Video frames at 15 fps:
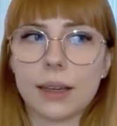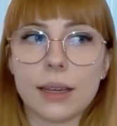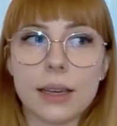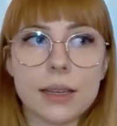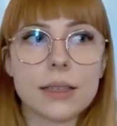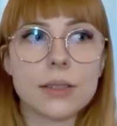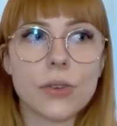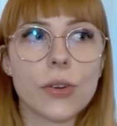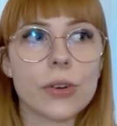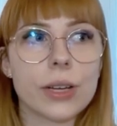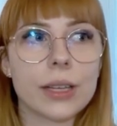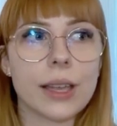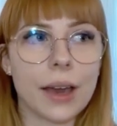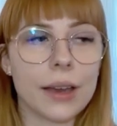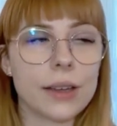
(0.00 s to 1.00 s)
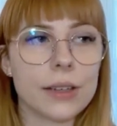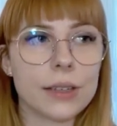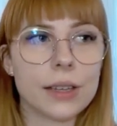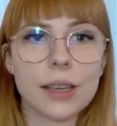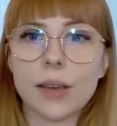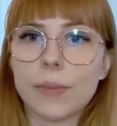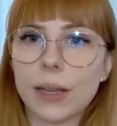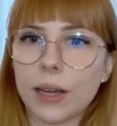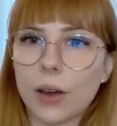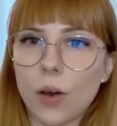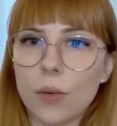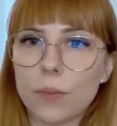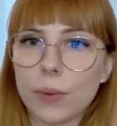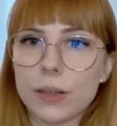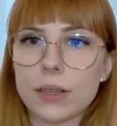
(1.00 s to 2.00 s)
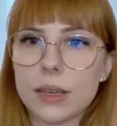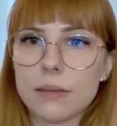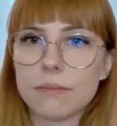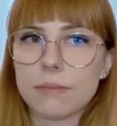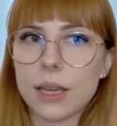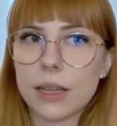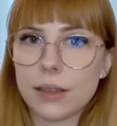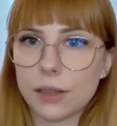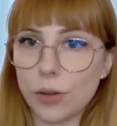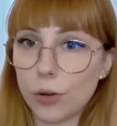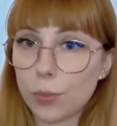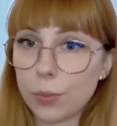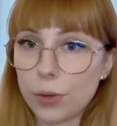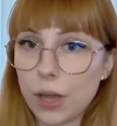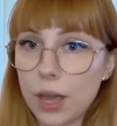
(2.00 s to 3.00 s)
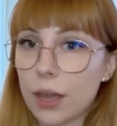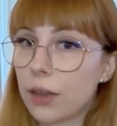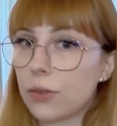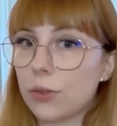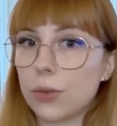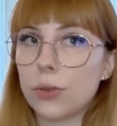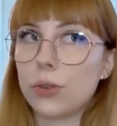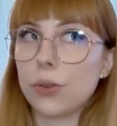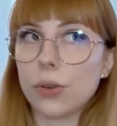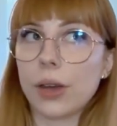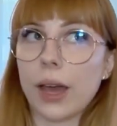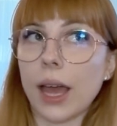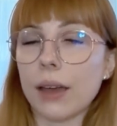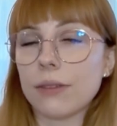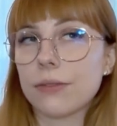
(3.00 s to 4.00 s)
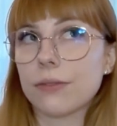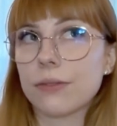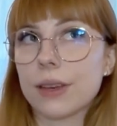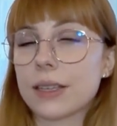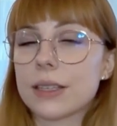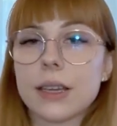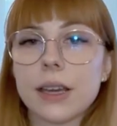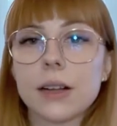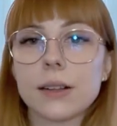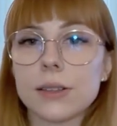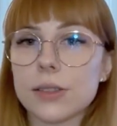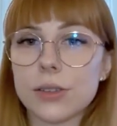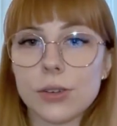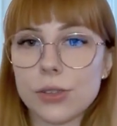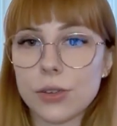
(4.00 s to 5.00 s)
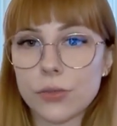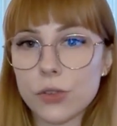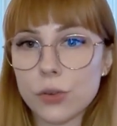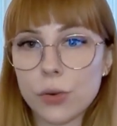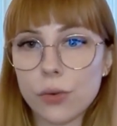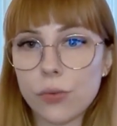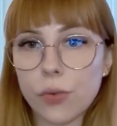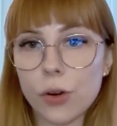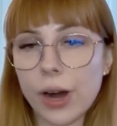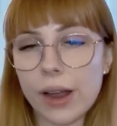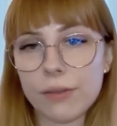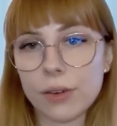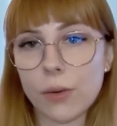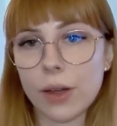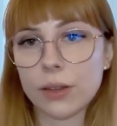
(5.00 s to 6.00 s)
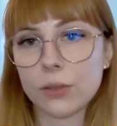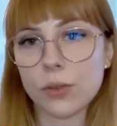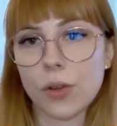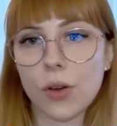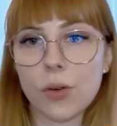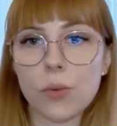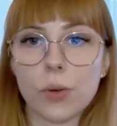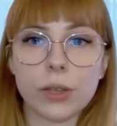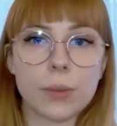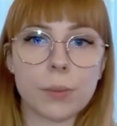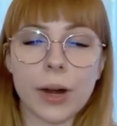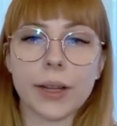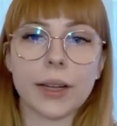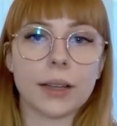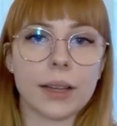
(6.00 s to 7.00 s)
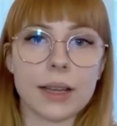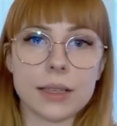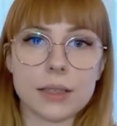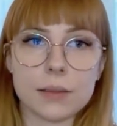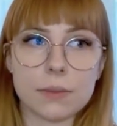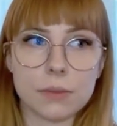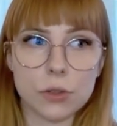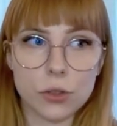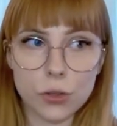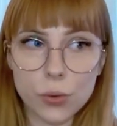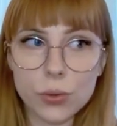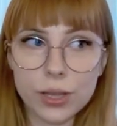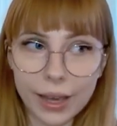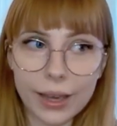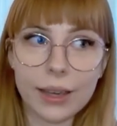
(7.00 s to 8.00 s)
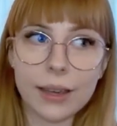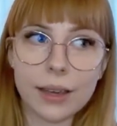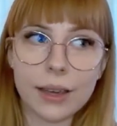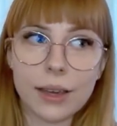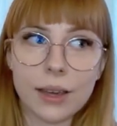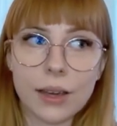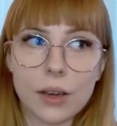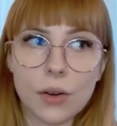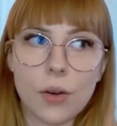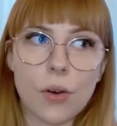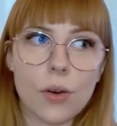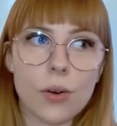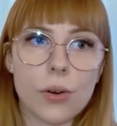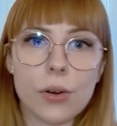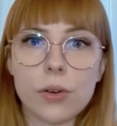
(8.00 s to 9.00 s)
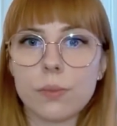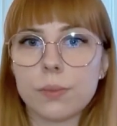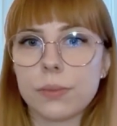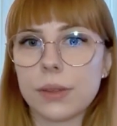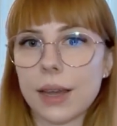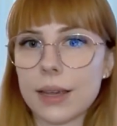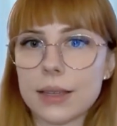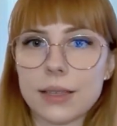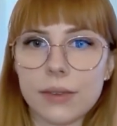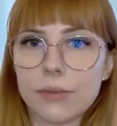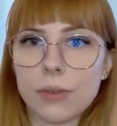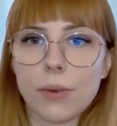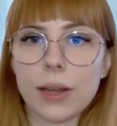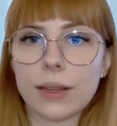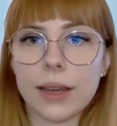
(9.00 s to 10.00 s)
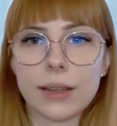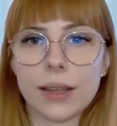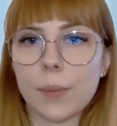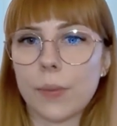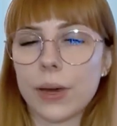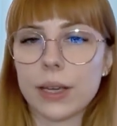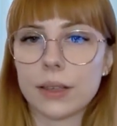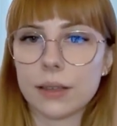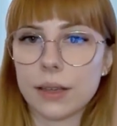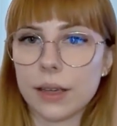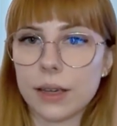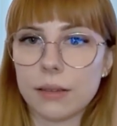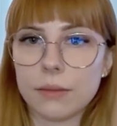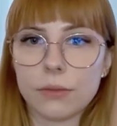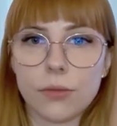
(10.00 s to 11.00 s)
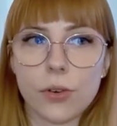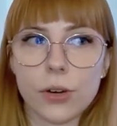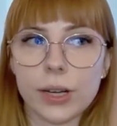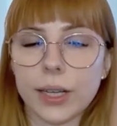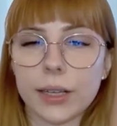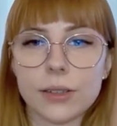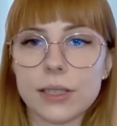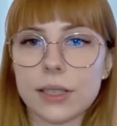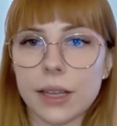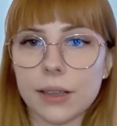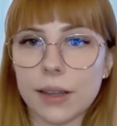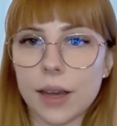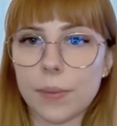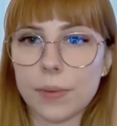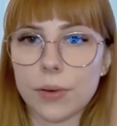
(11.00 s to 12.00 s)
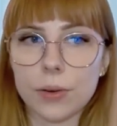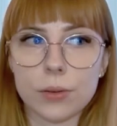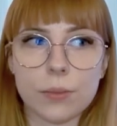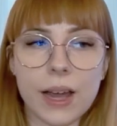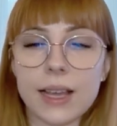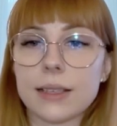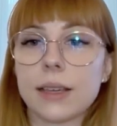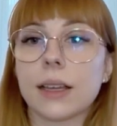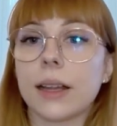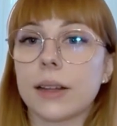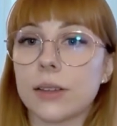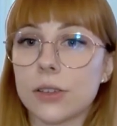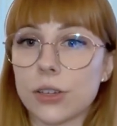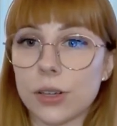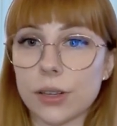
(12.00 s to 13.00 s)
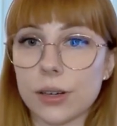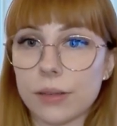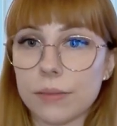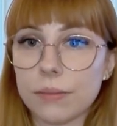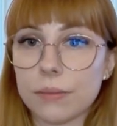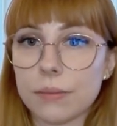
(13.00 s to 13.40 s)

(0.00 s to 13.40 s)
Is your entire team and a company in the loop? Do you have a single source of truth for everyone to know what the product does today? Or does everyone end up waiting for another stand-up or asking an engineer?